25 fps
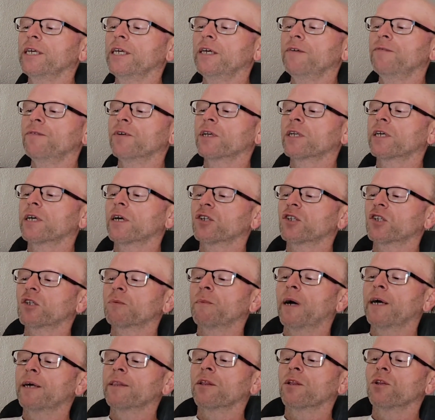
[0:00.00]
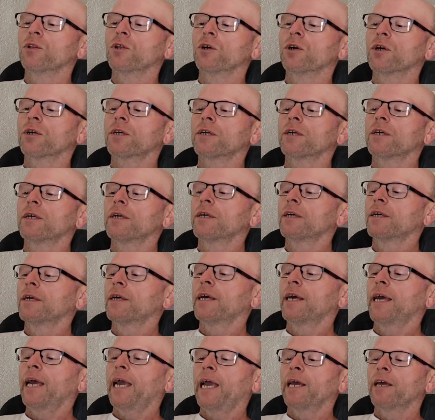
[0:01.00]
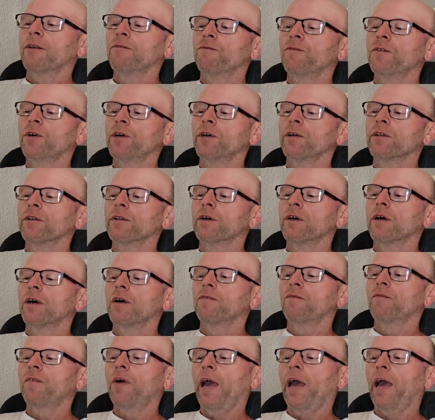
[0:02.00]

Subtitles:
even customize the look and feel of